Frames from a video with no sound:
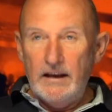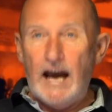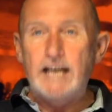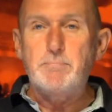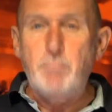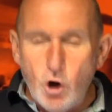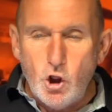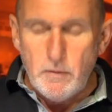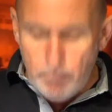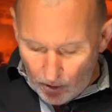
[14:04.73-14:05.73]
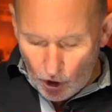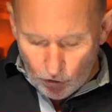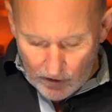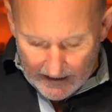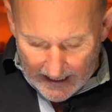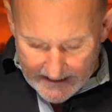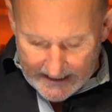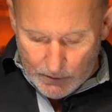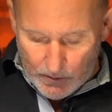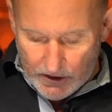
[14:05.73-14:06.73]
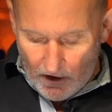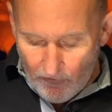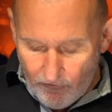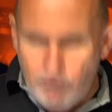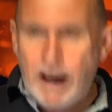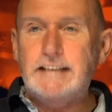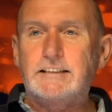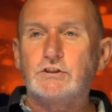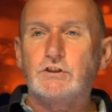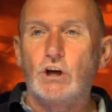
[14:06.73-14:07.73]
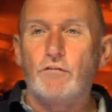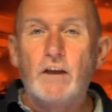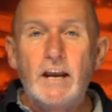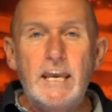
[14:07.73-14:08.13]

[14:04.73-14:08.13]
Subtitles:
As Paul, and Paul realised this was vital stuff.